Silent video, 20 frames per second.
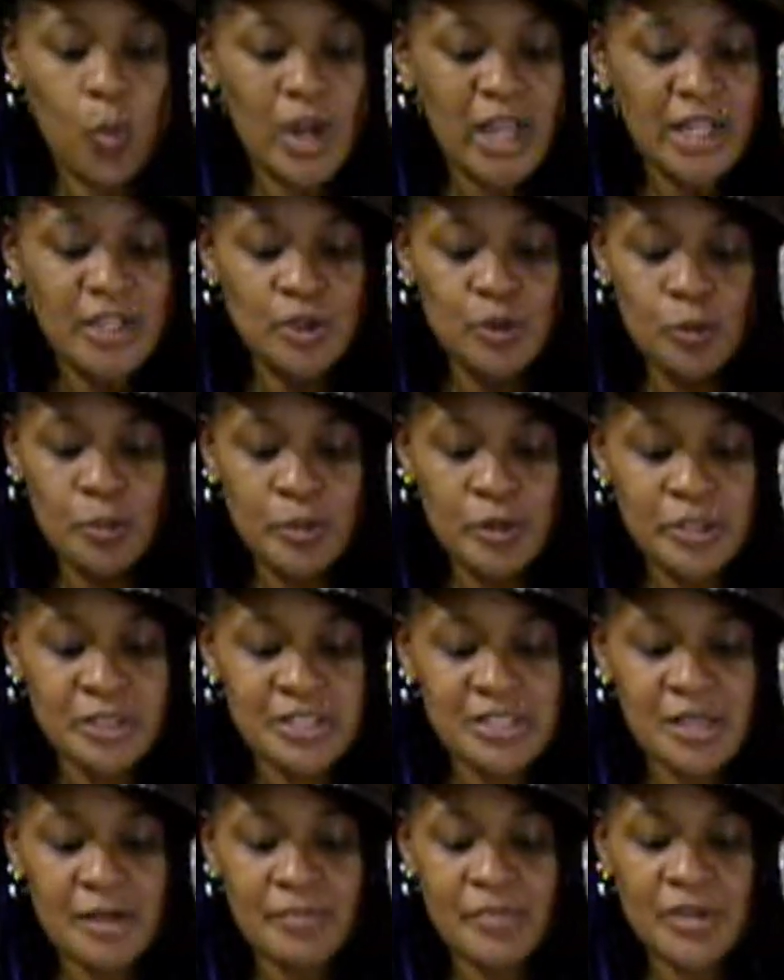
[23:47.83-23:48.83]
when you
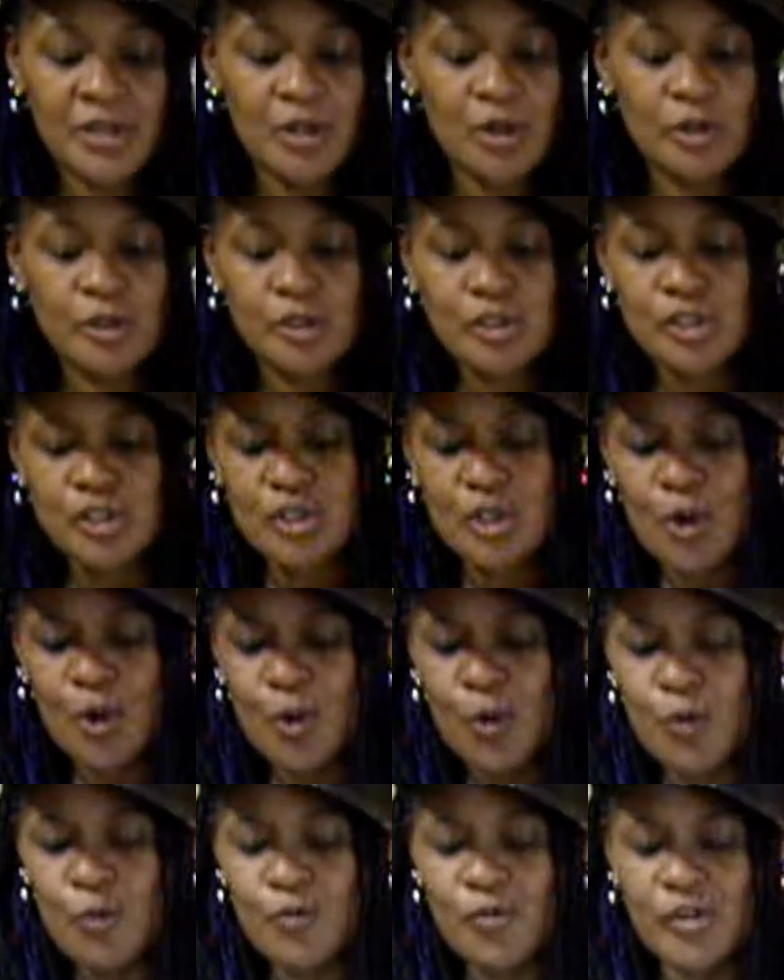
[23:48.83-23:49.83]
put something on the
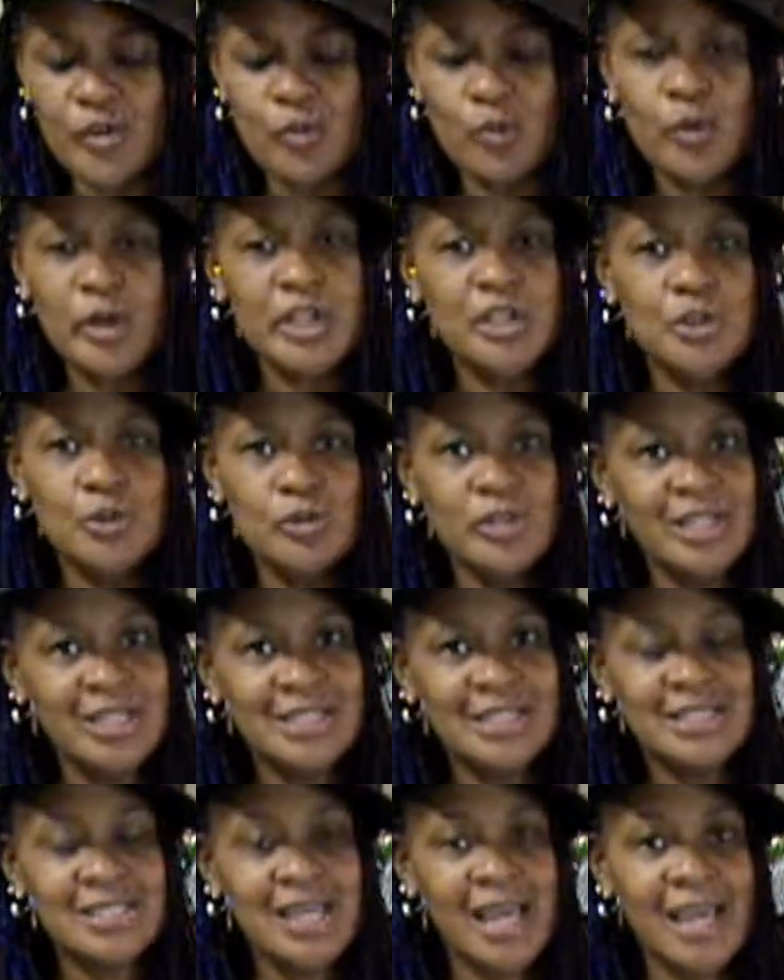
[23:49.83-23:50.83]
stove and when you
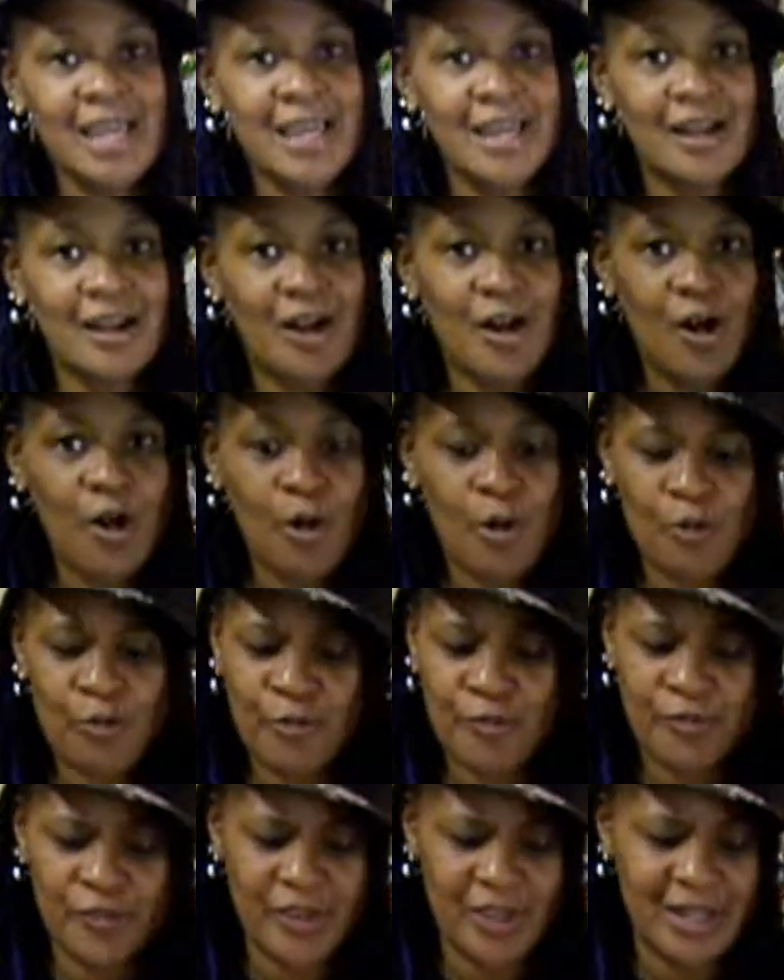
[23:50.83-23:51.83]
need to take it
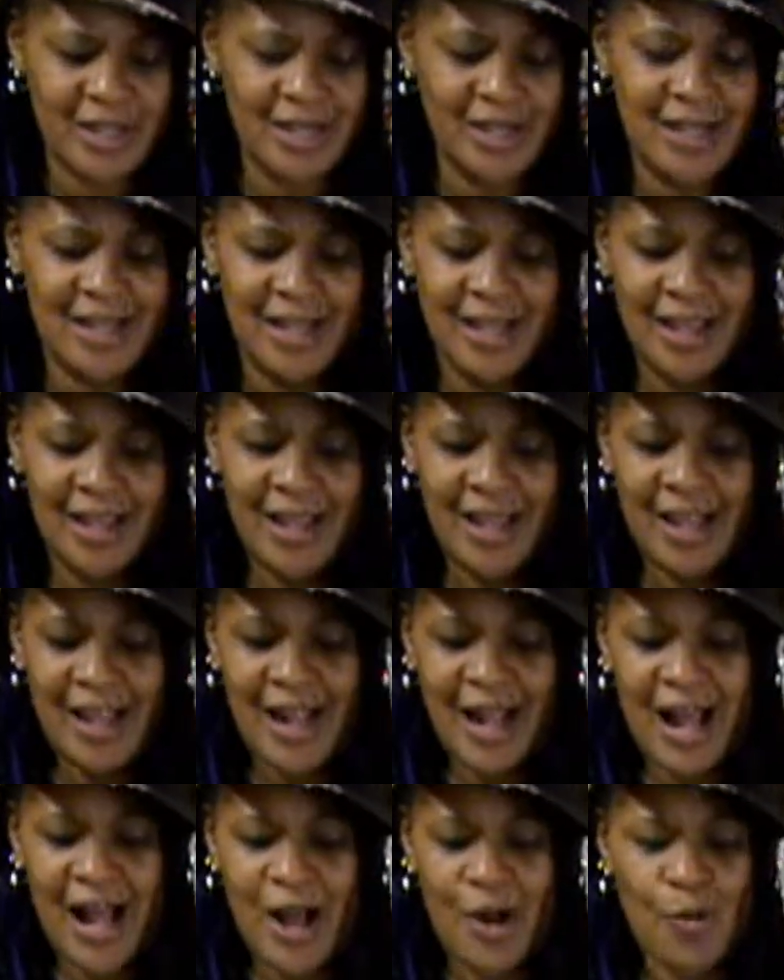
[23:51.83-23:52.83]
off and
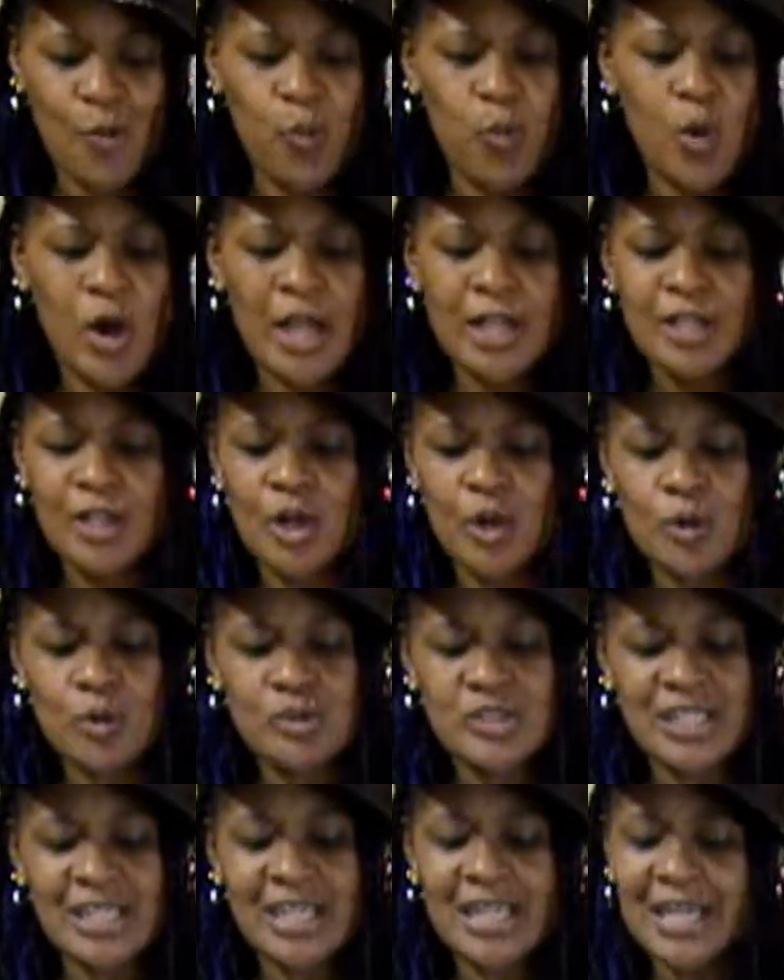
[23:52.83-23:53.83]
what
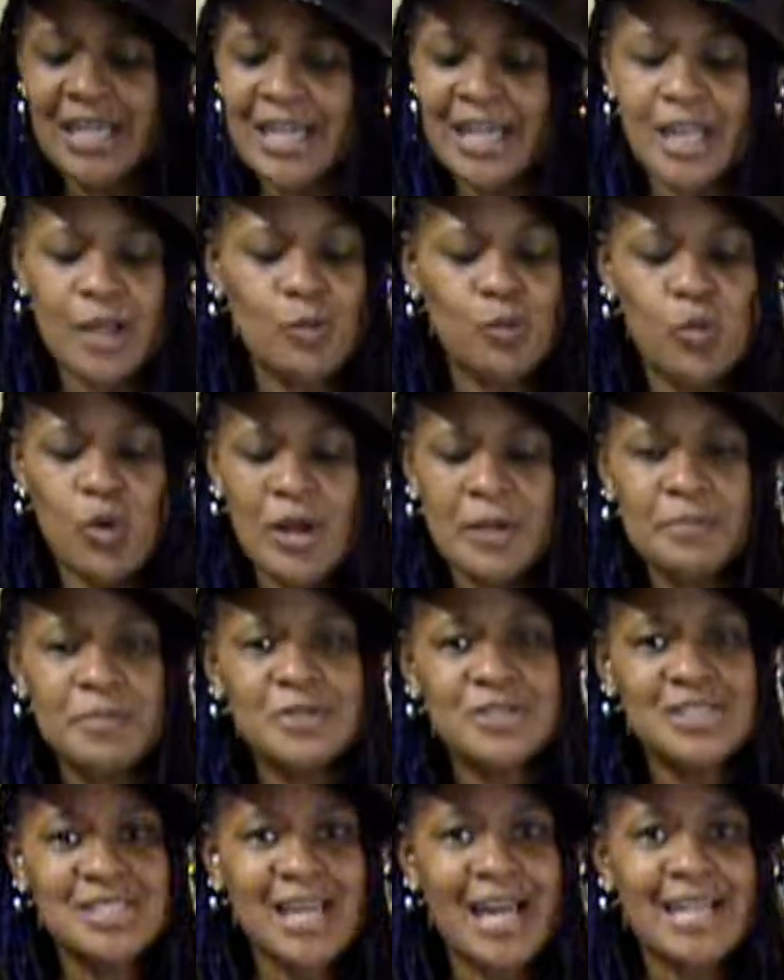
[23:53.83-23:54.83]
goes in at what
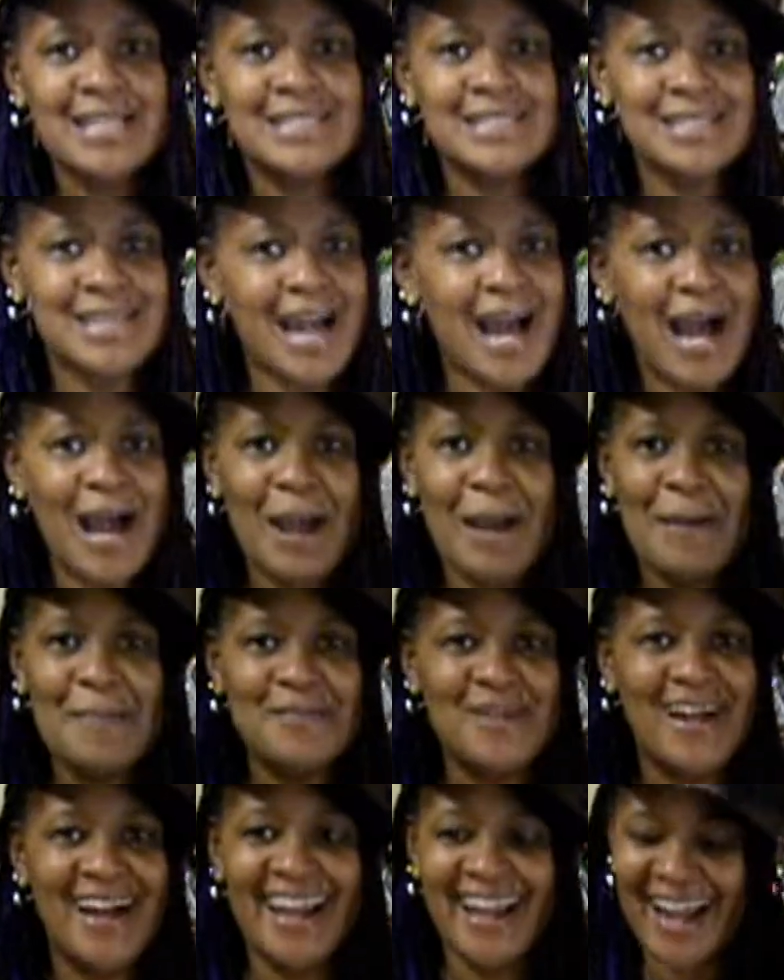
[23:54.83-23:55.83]
precise
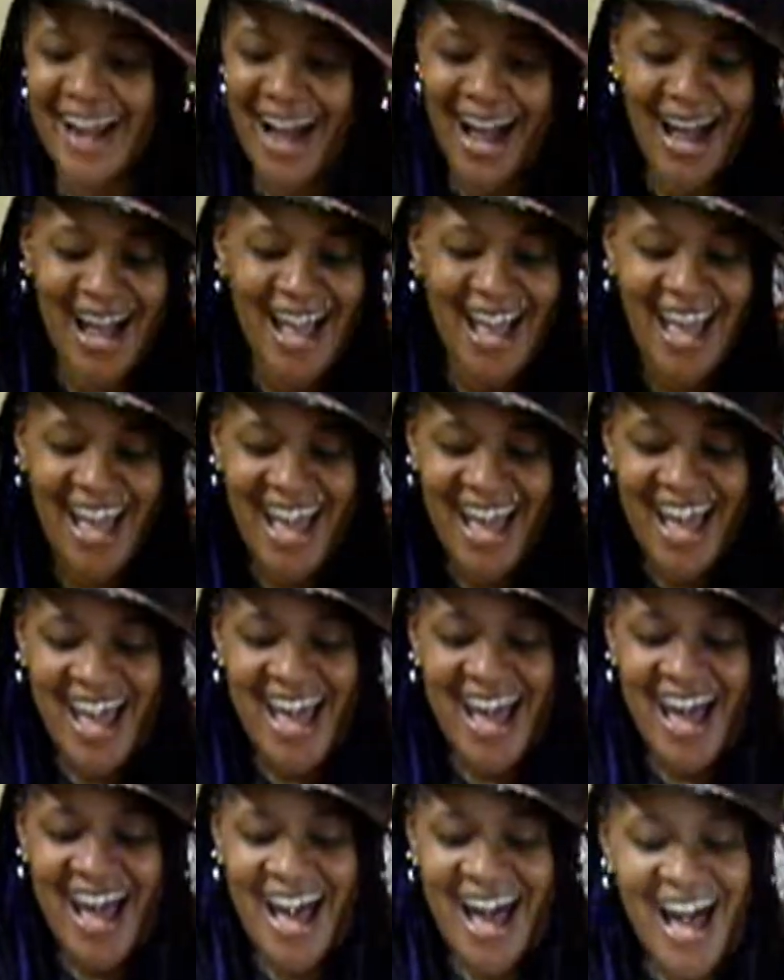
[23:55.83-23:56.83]
time. Like,
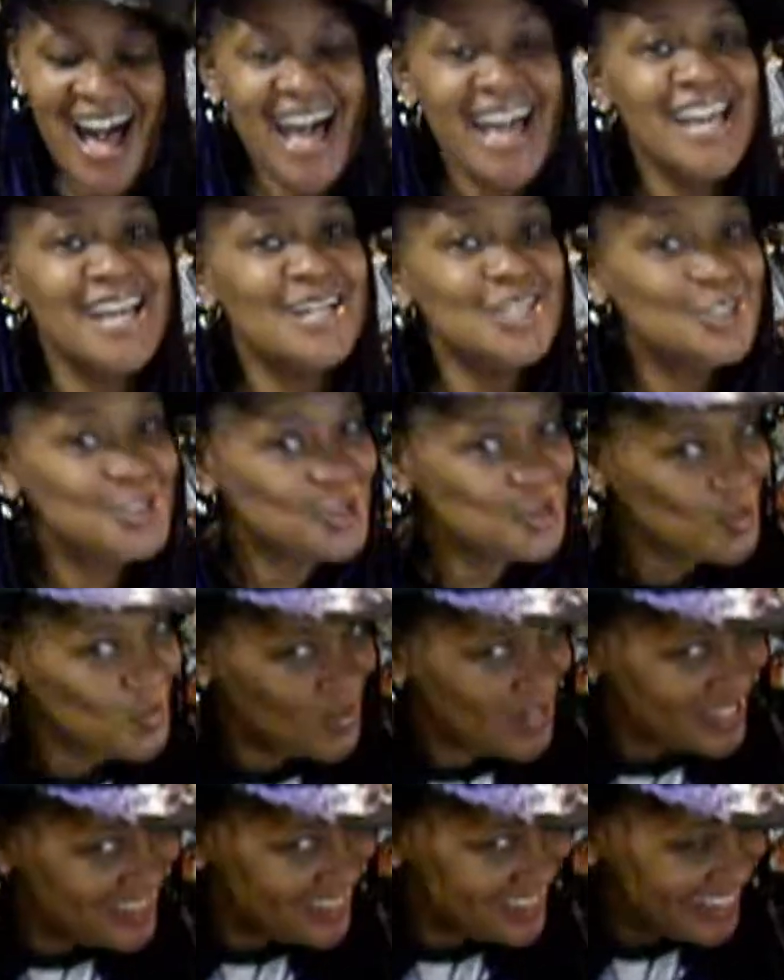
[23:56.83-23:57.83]
I
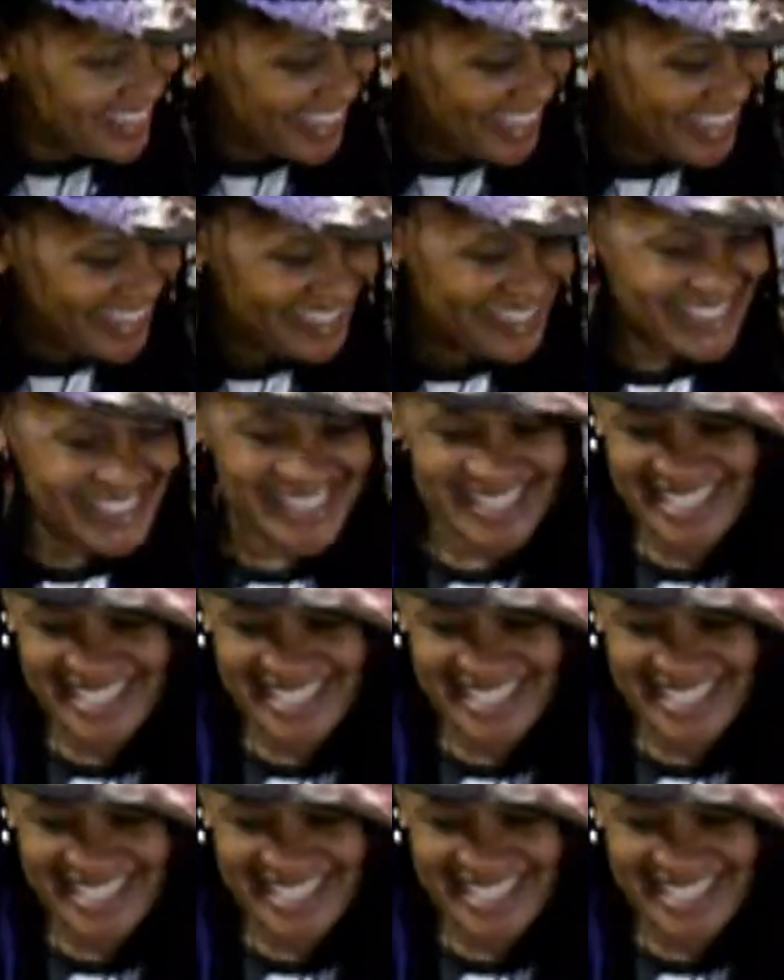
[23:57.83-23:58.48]
enjoy that.